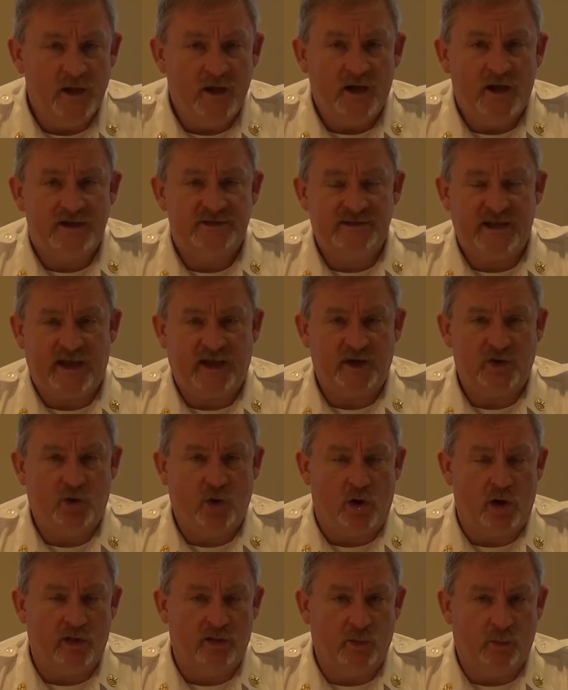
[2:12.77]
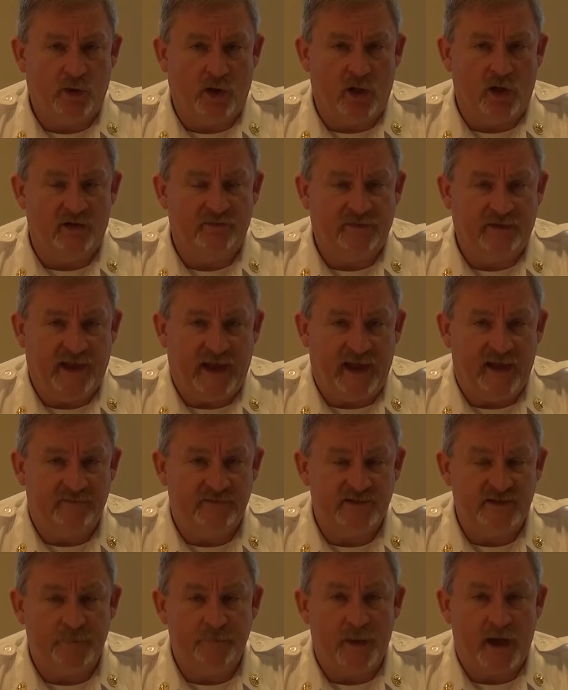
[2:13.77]
A second call that we'll often have
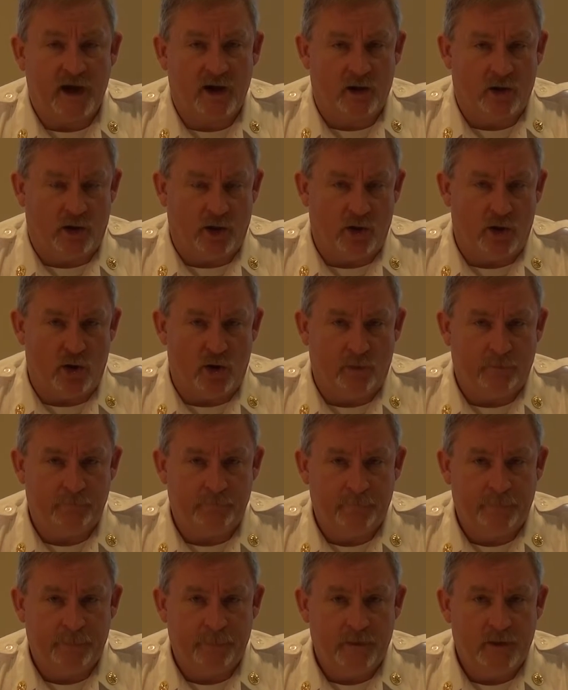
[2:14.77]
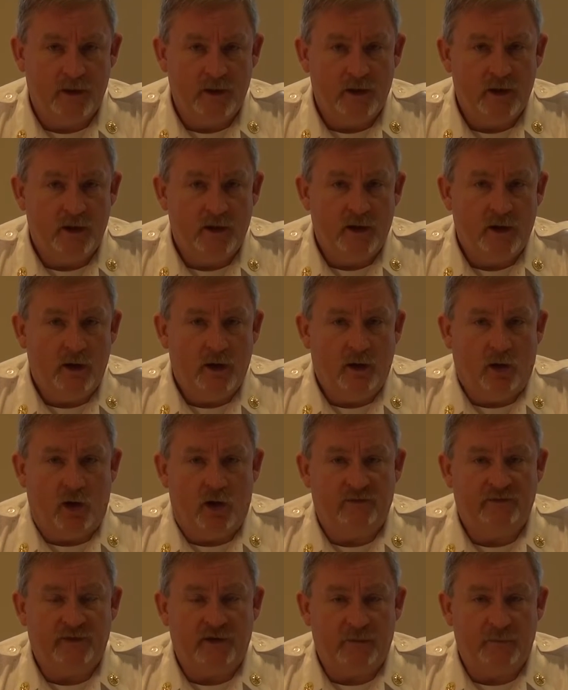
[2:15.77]
is a medical alarm.
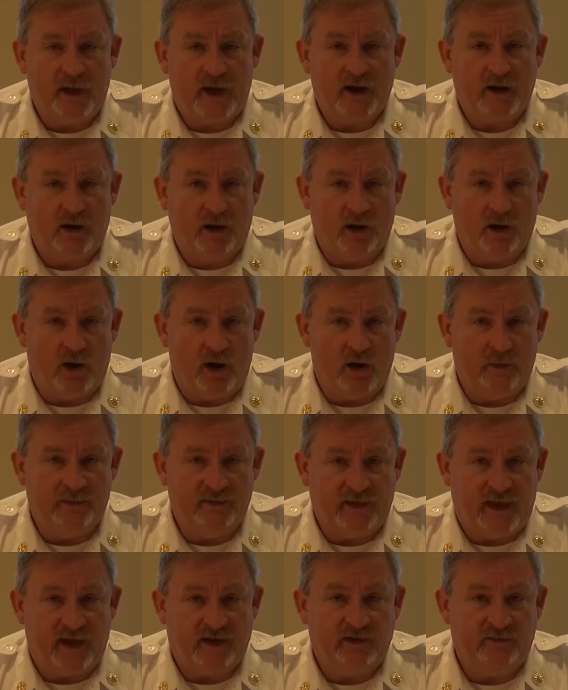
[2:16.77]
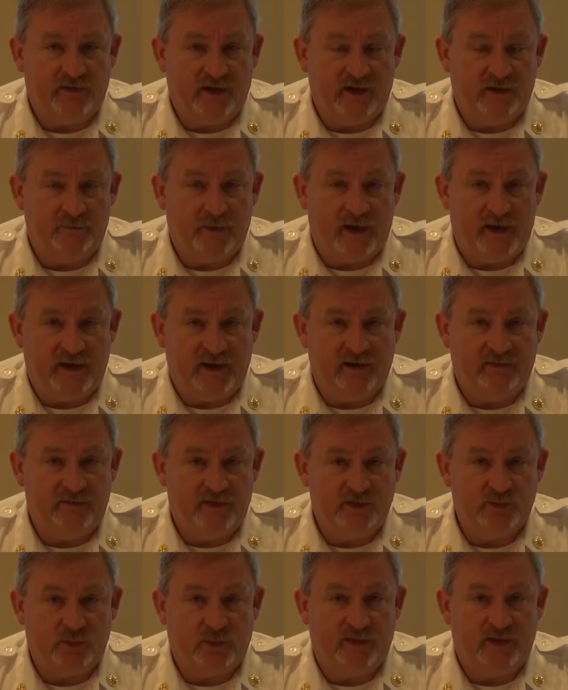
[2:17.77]
Often a medical alarm is activated by an
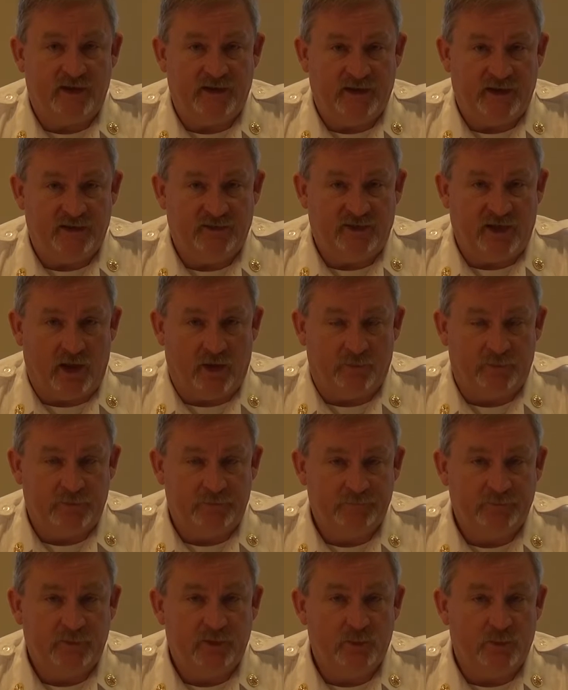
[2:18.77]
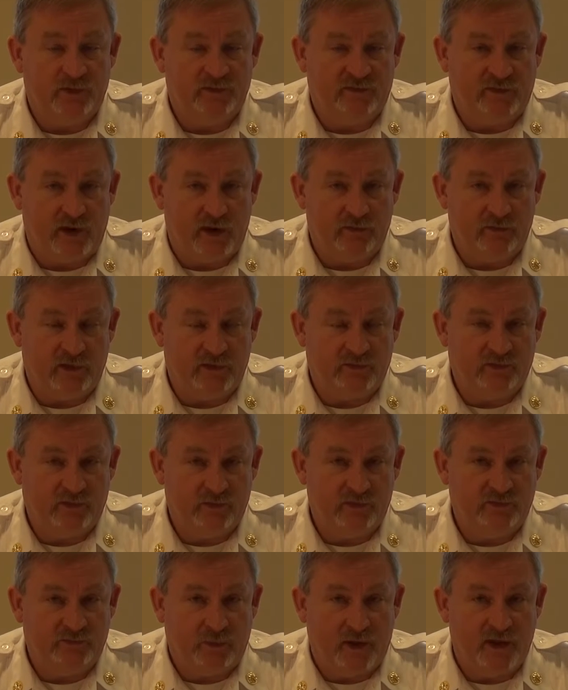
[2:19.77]
individual that needs help. When fire and rescue
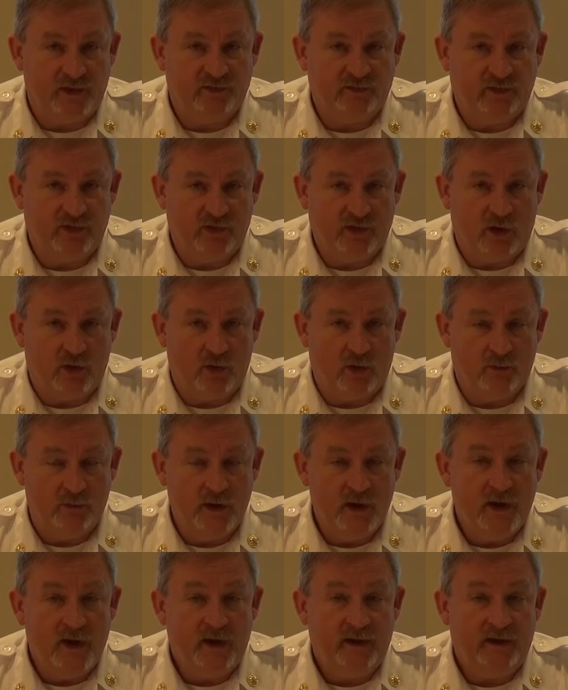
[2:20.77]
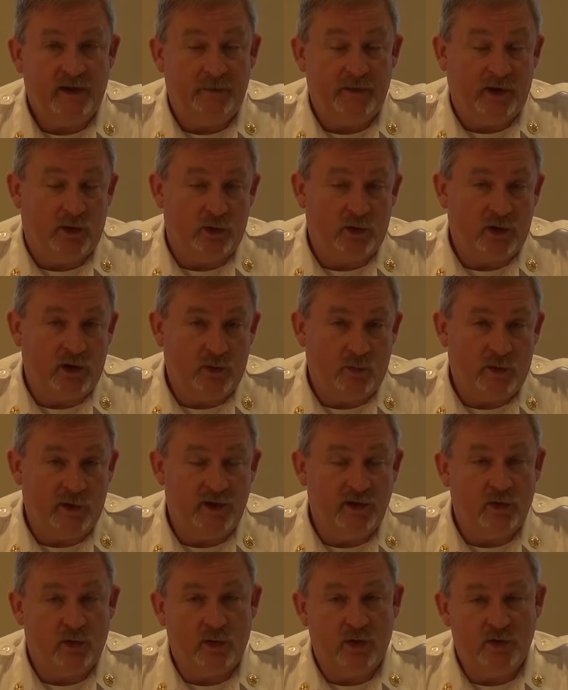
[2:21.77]
responds to the home, they may look in a
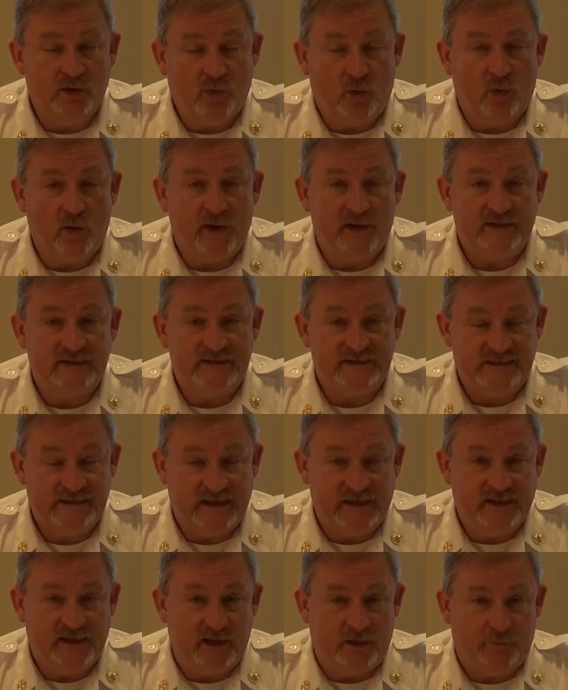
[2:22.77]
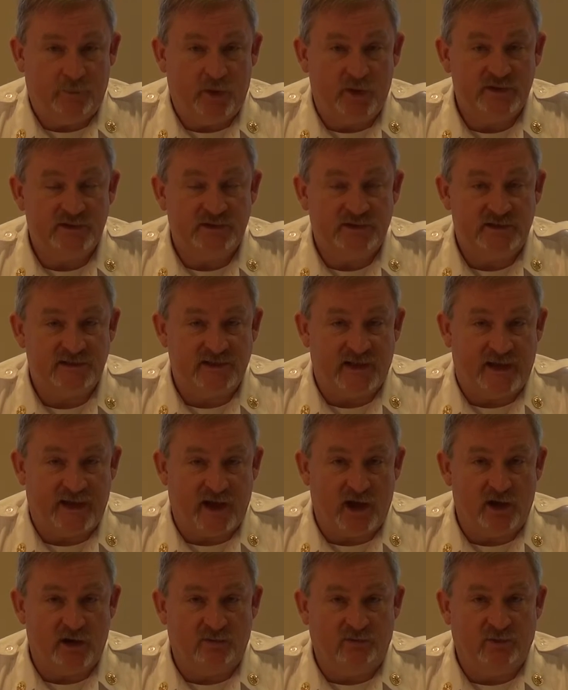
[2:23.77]
window or a door and see that a person is
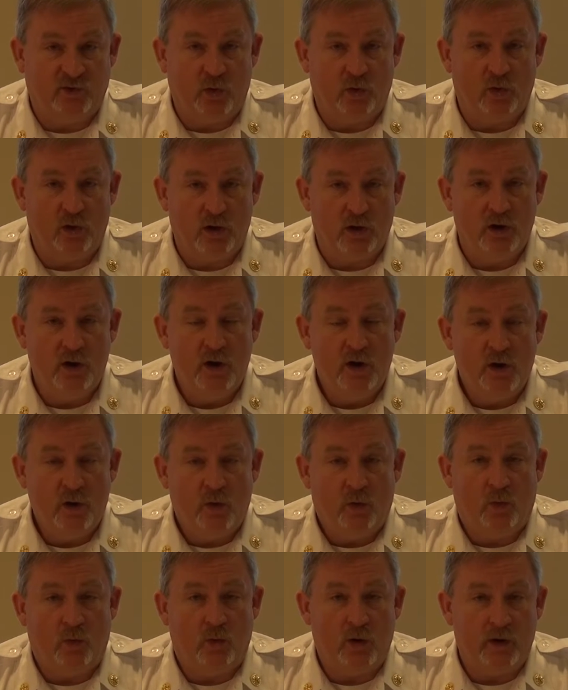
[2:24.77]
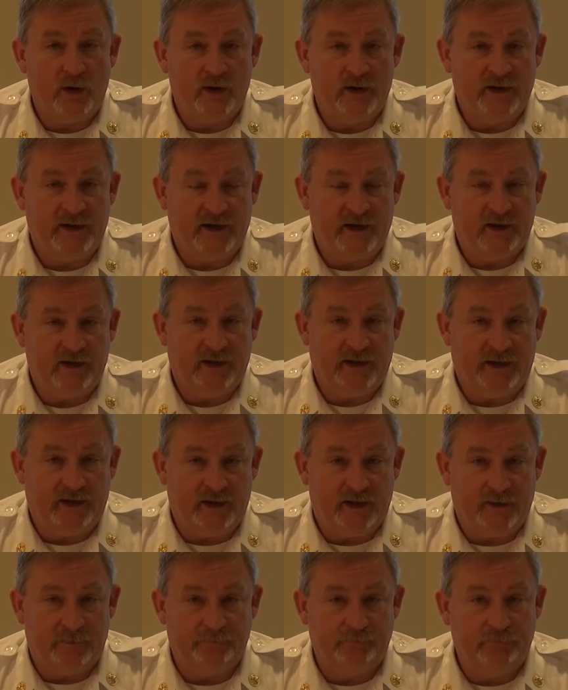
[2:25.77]
laying on the floor or in
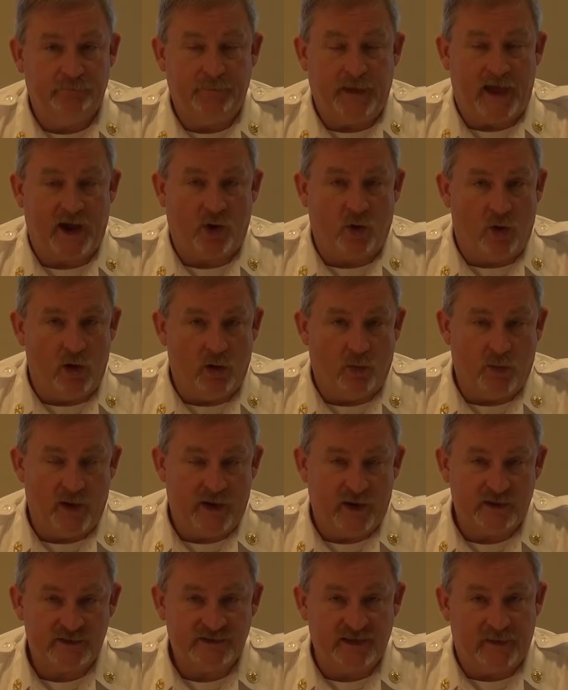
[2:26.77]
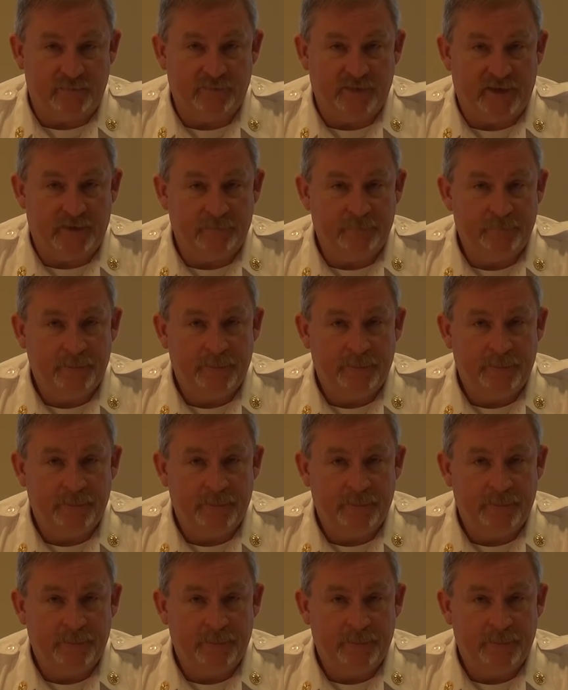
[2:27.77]
a back hallway or something.